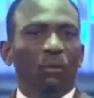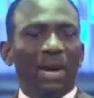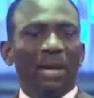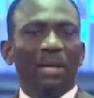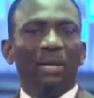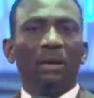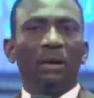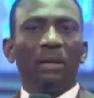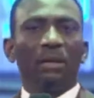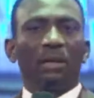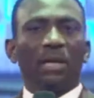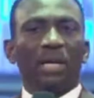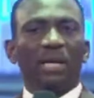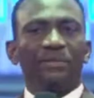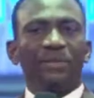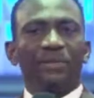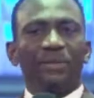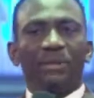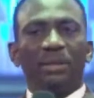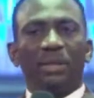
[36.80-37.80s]
When God
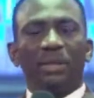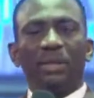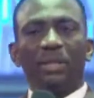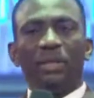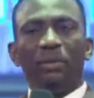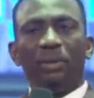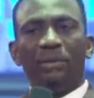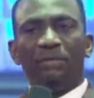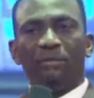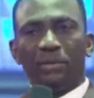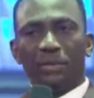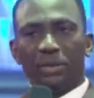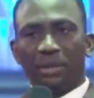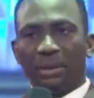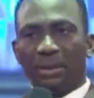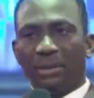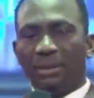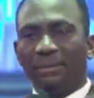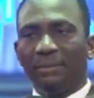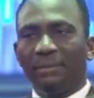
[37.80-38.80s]
gives you a
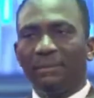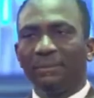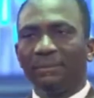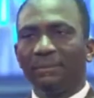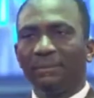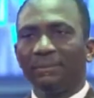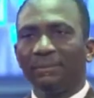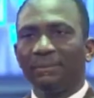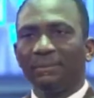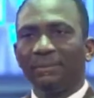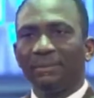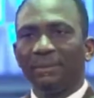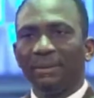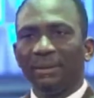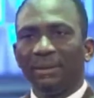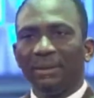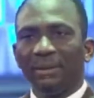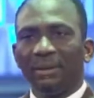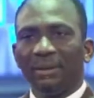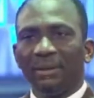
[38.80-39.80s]
vision
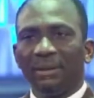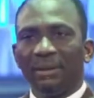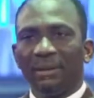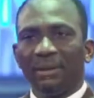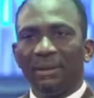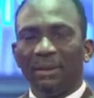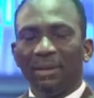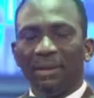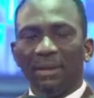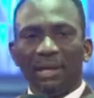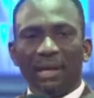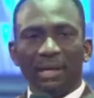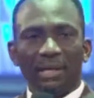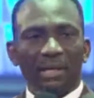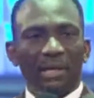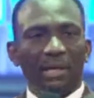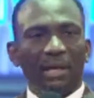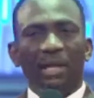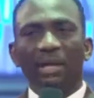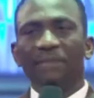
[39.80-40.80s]

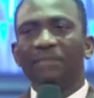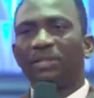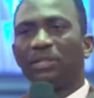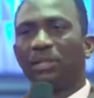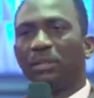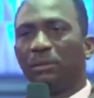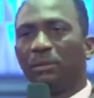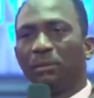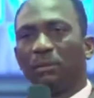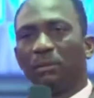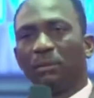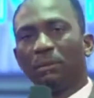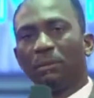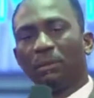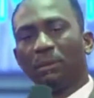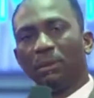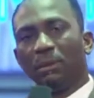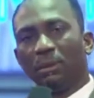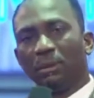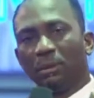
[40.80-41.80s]
and He gives
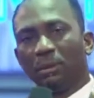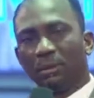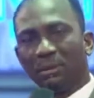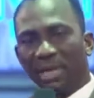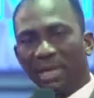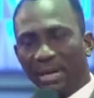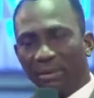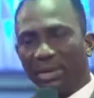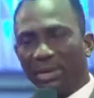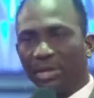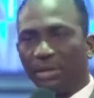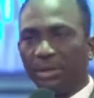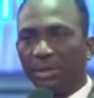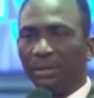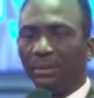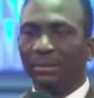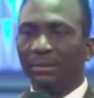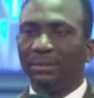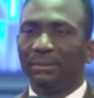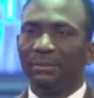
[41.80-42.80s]
you
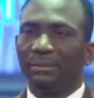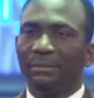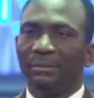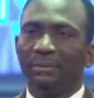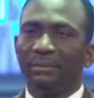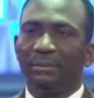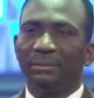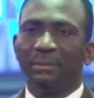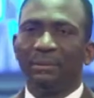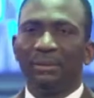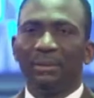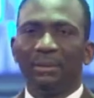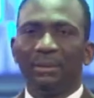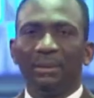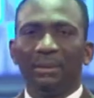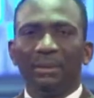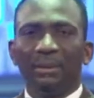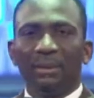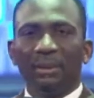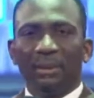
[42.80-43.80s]
direction
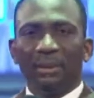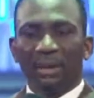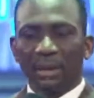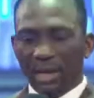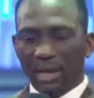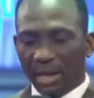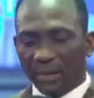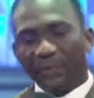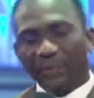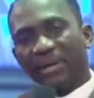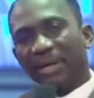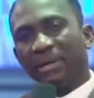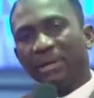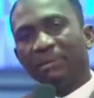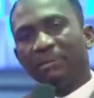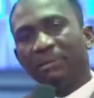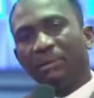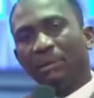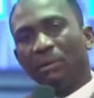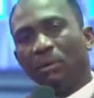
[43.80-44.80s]
and
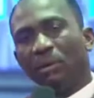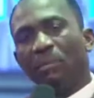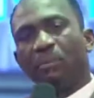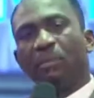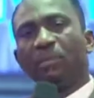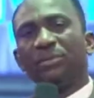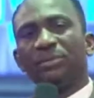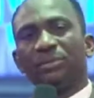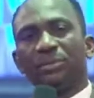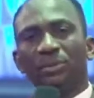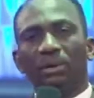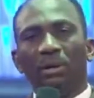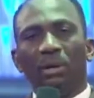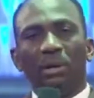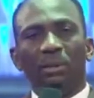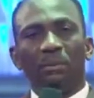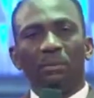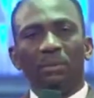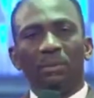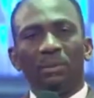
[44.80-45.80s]
then opens you
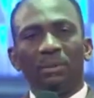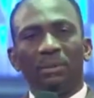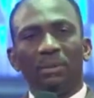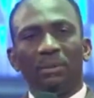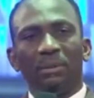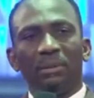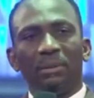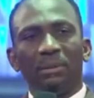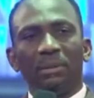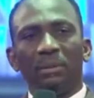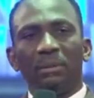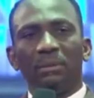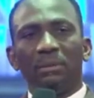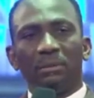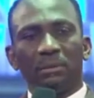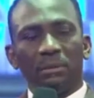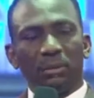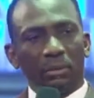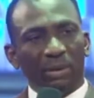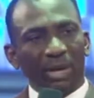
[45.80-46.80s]
up
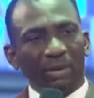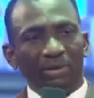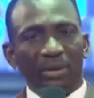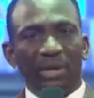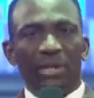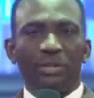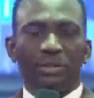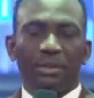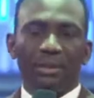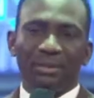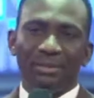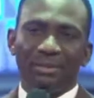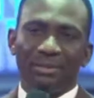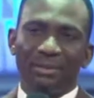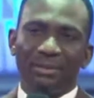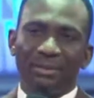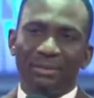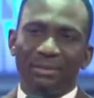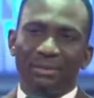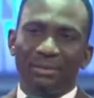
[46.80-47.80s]
to
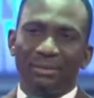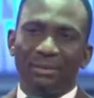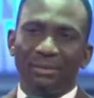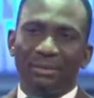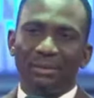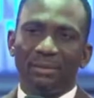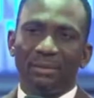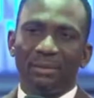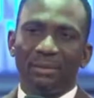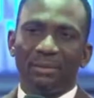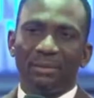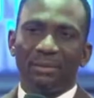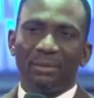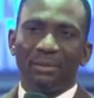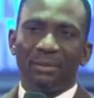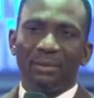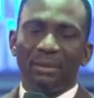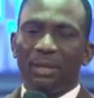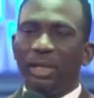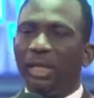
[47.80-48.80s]
revelations,
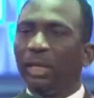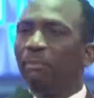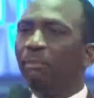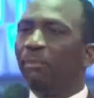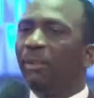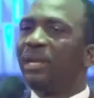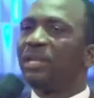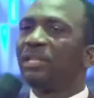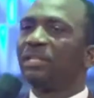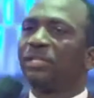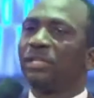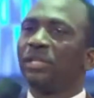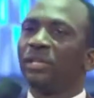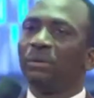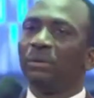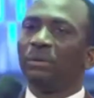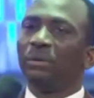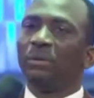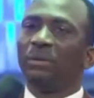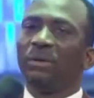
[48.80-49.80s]
He brings
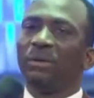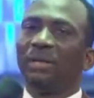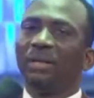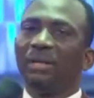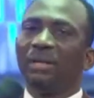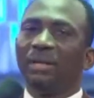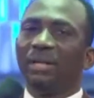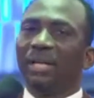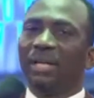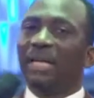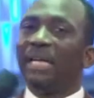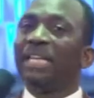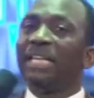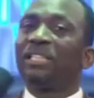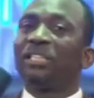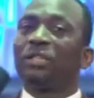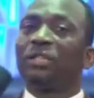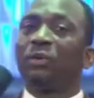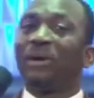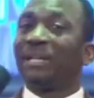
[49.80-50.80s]
you
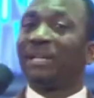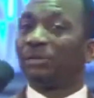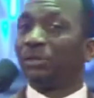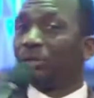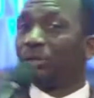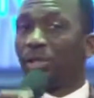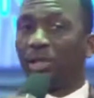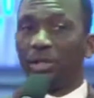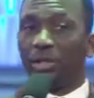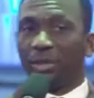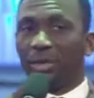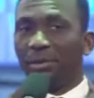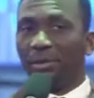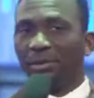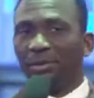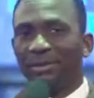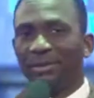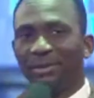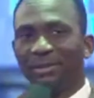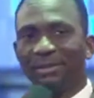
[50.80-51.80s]
into
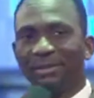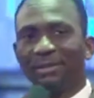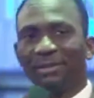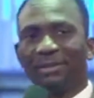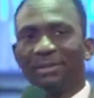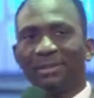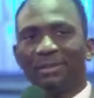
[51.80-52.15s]
associations